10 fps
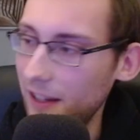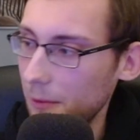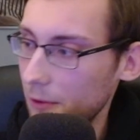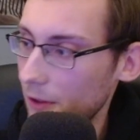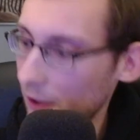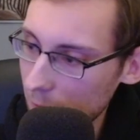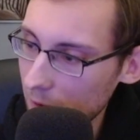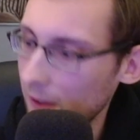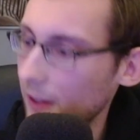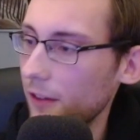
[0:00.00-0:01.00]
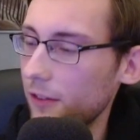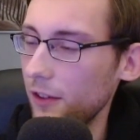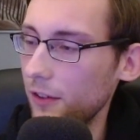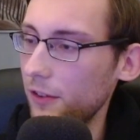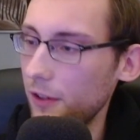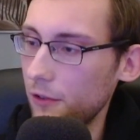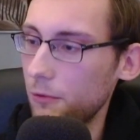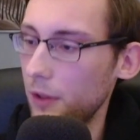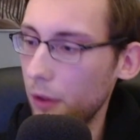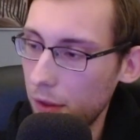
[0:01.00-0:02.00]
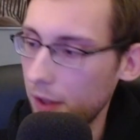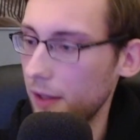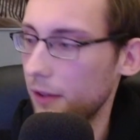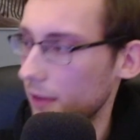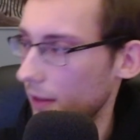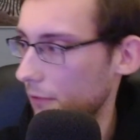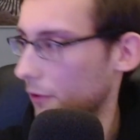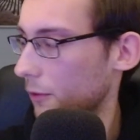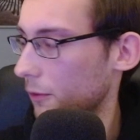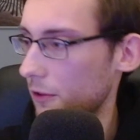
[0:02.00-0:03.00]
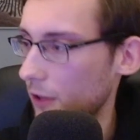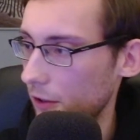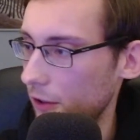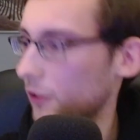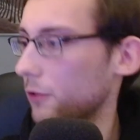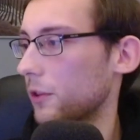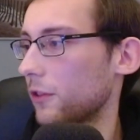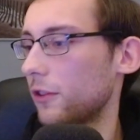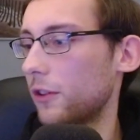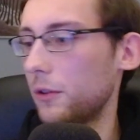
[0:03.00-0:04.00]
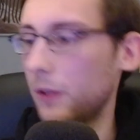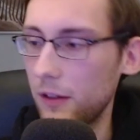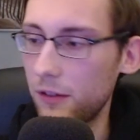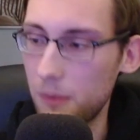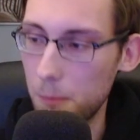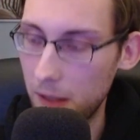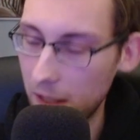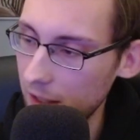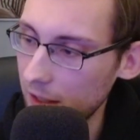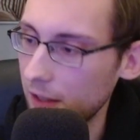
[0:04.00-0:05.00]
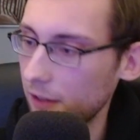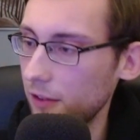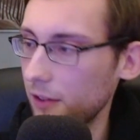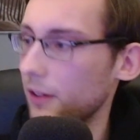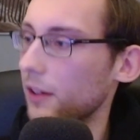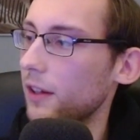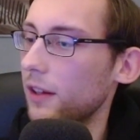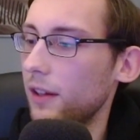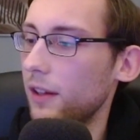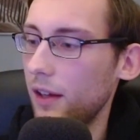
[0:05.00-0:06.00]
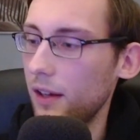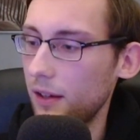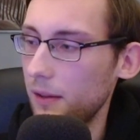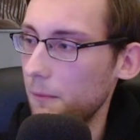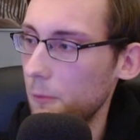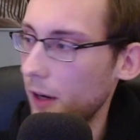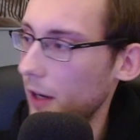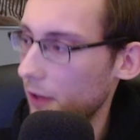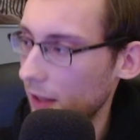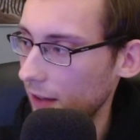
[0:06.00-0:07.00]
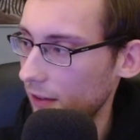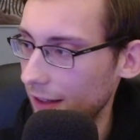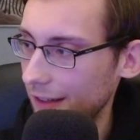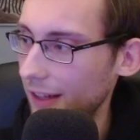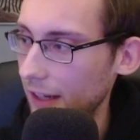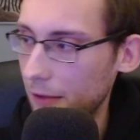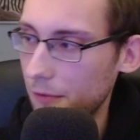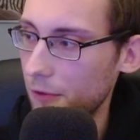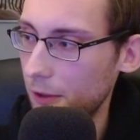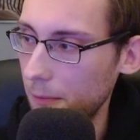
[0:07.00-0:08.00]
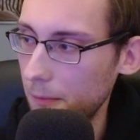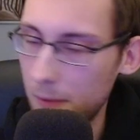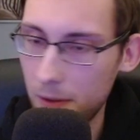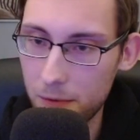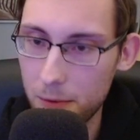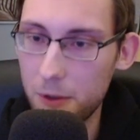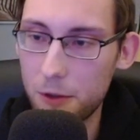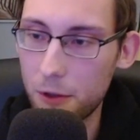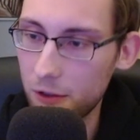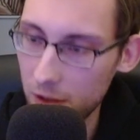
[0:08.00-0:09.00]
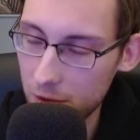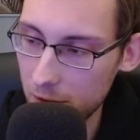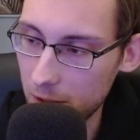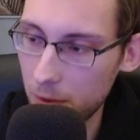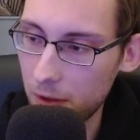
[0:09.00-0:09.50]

talking about the cutscenes, there's one thing every speedrunner also wants to know, and it's the beginning cutscene um, where Harry gets like taken from uh, from the Dursleys, right, with the